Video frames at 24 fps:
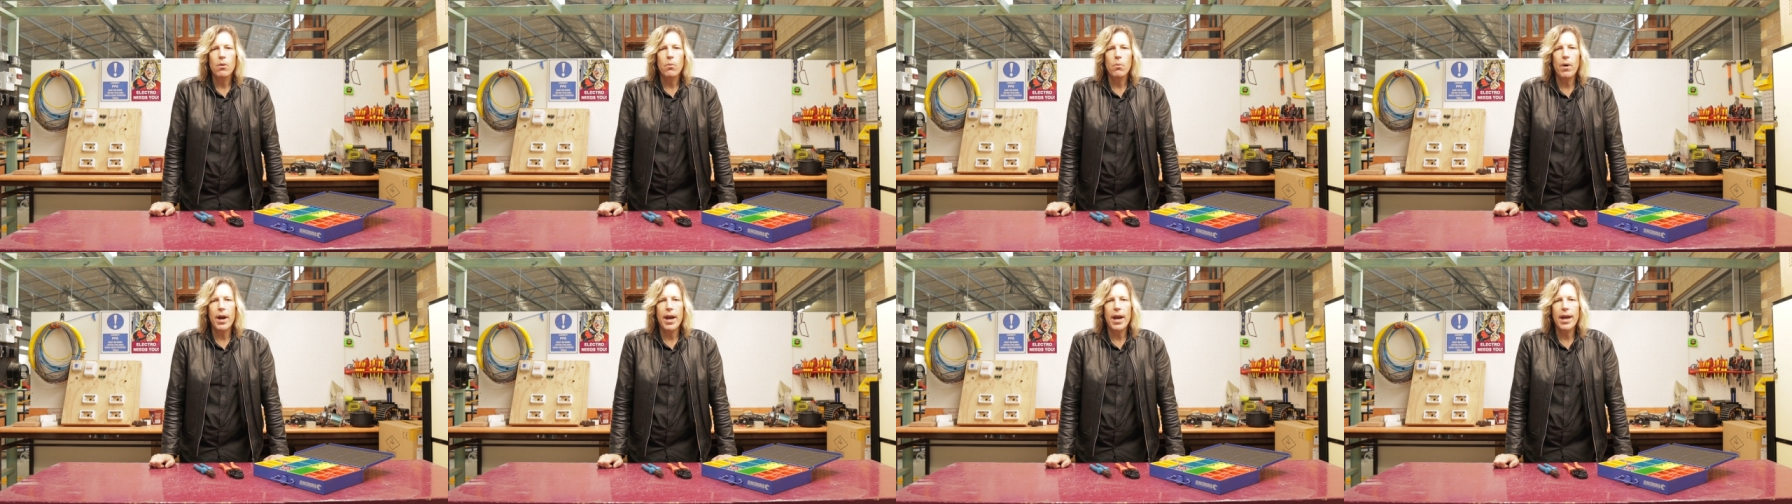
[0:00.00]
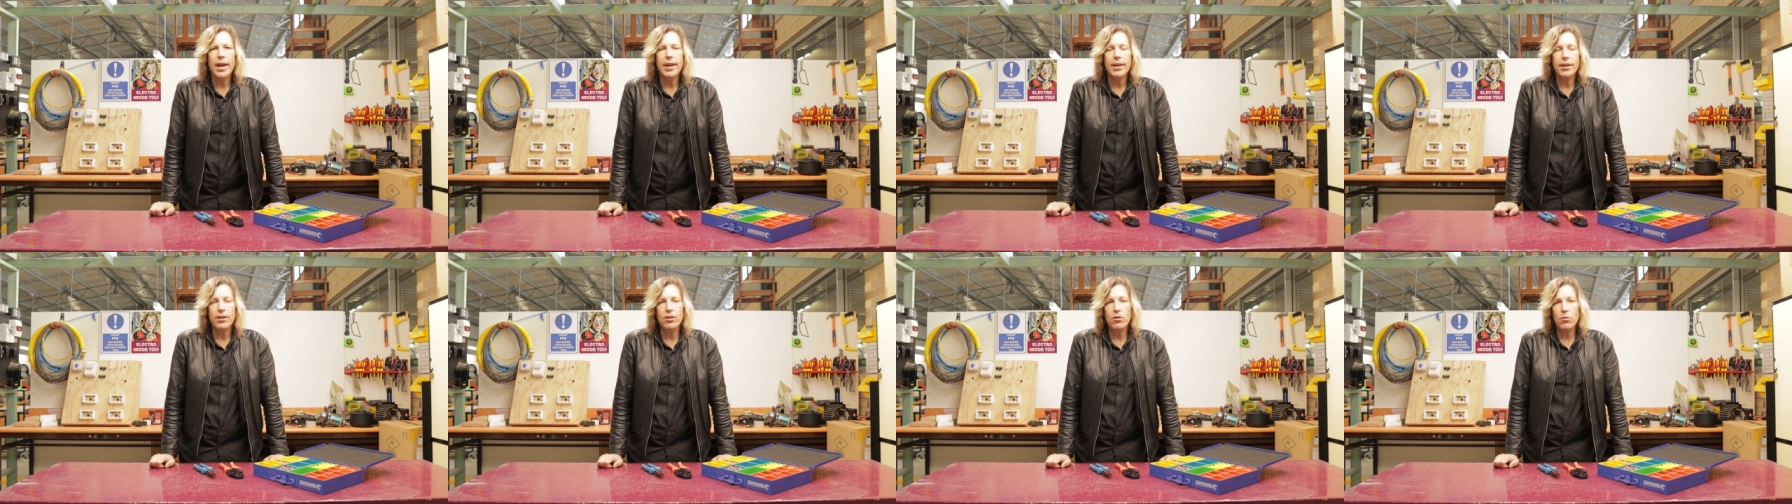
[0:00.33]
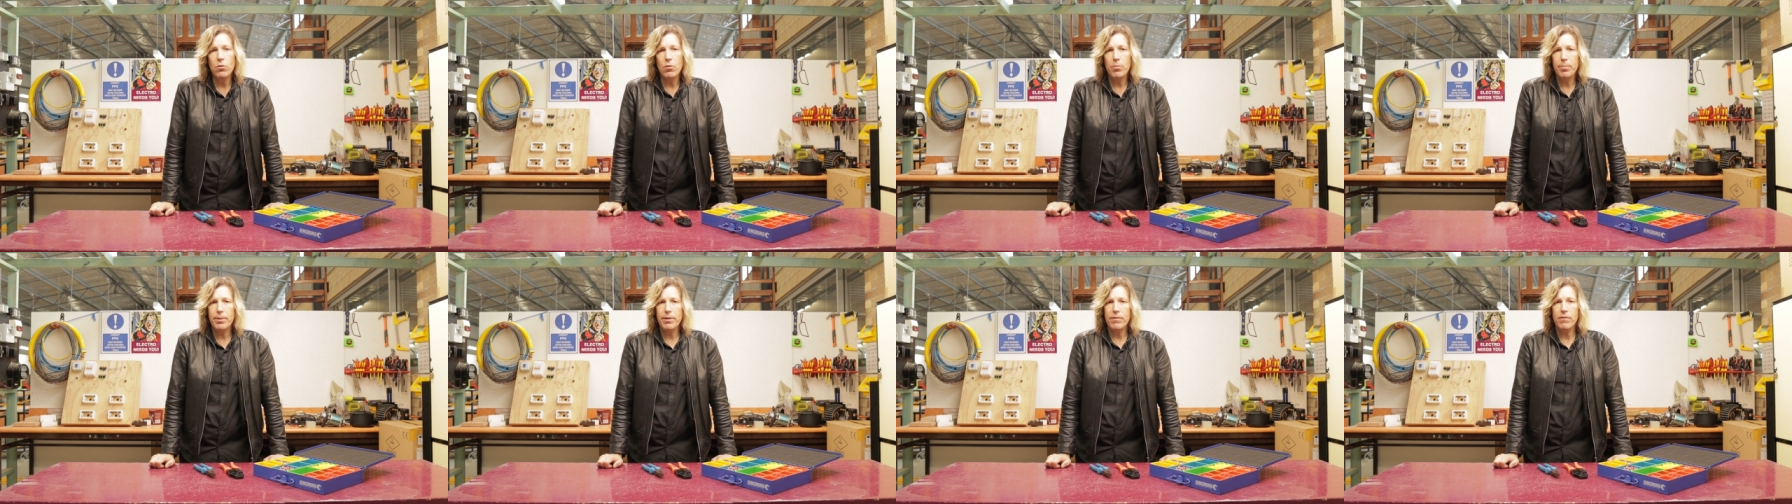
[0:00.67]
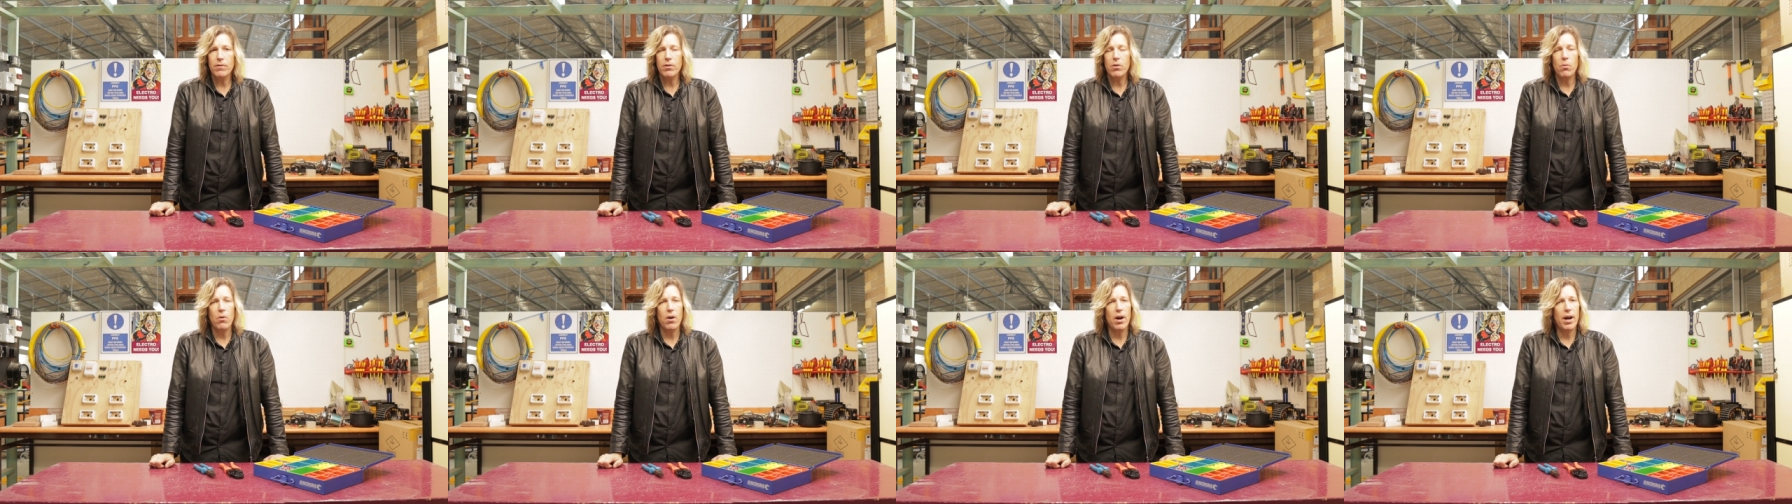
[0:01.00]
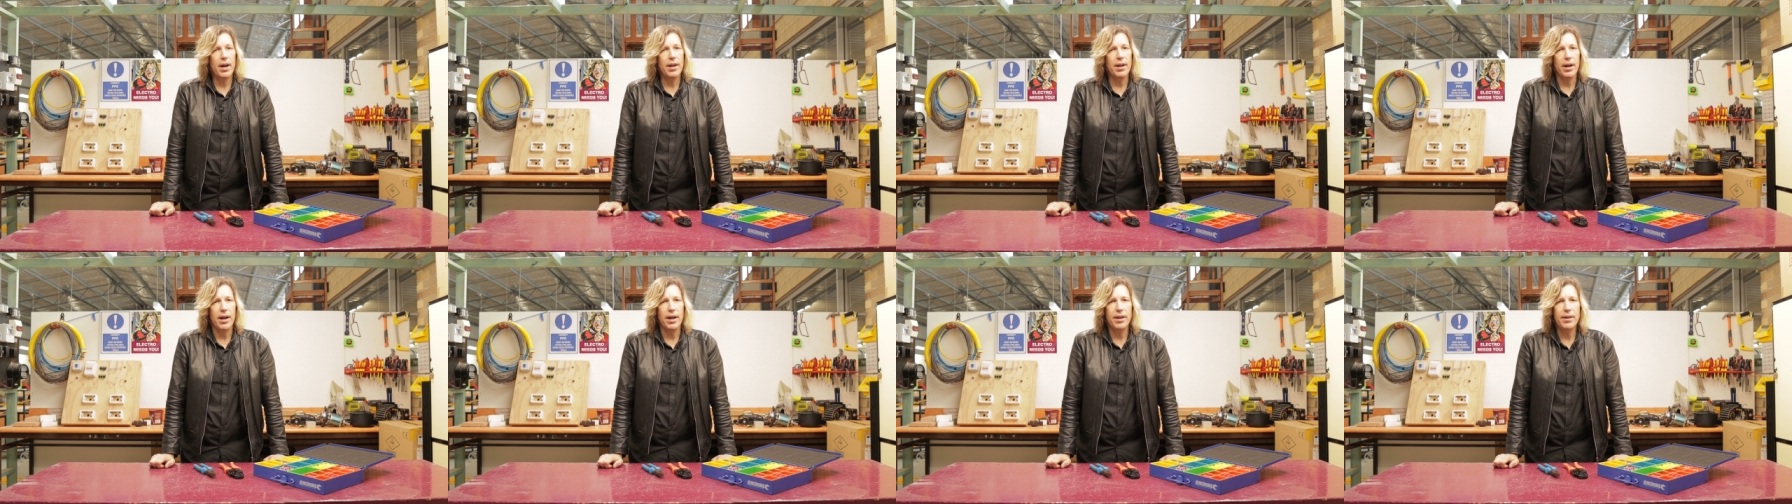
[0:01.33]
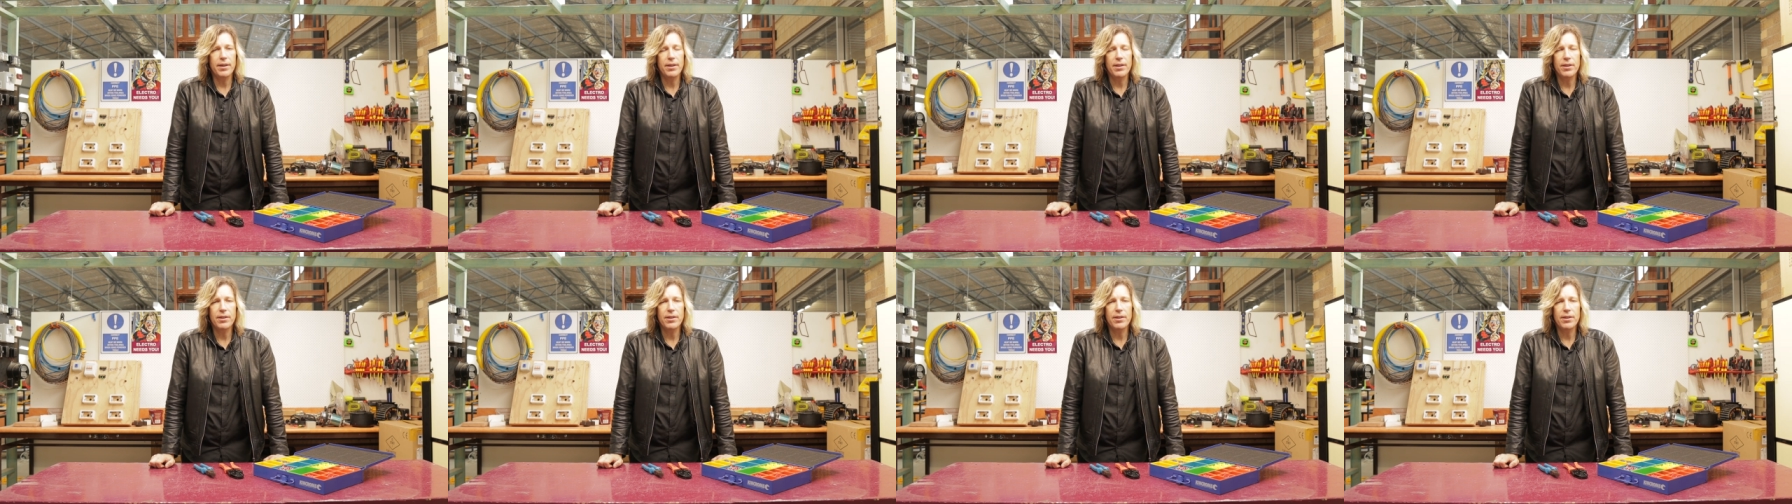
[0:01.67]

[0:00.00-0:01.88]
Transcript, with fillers: where you will be required under